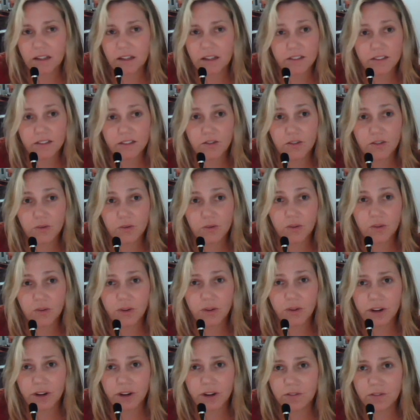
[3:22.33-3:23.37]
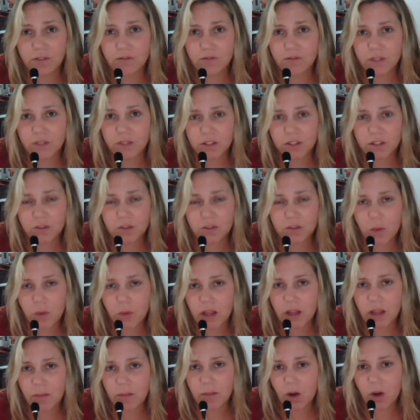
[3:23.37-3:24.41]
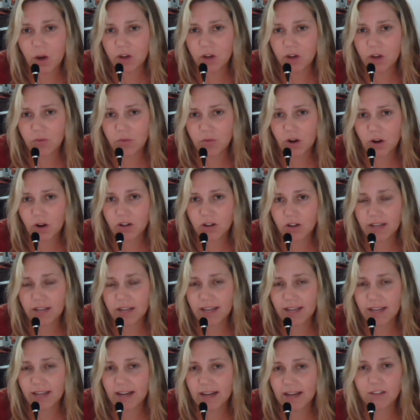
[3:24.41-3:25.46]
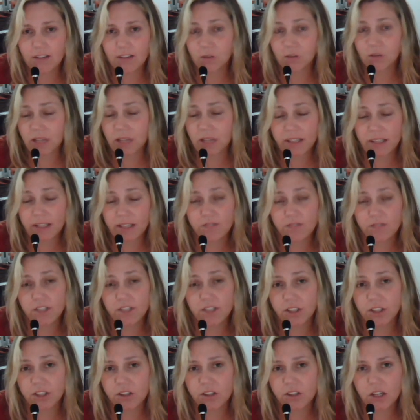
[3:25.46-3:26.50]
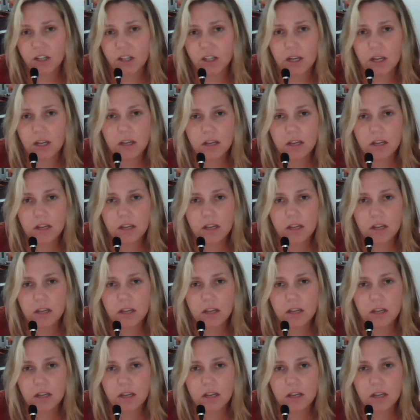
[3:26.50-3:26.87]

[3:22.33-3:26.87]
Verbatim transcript: I do crave fish while I'm on raw, and I don't like fish.